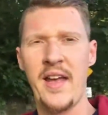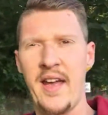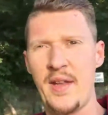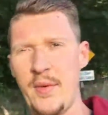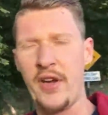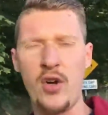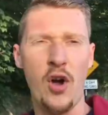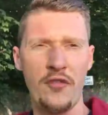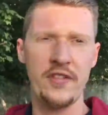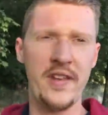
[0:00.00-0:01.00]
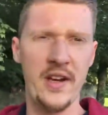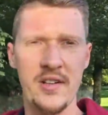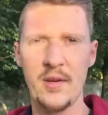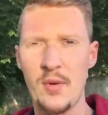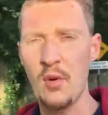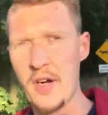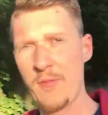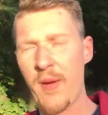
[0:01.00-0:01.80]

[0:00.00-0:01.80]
And we had a coffee there and then we walked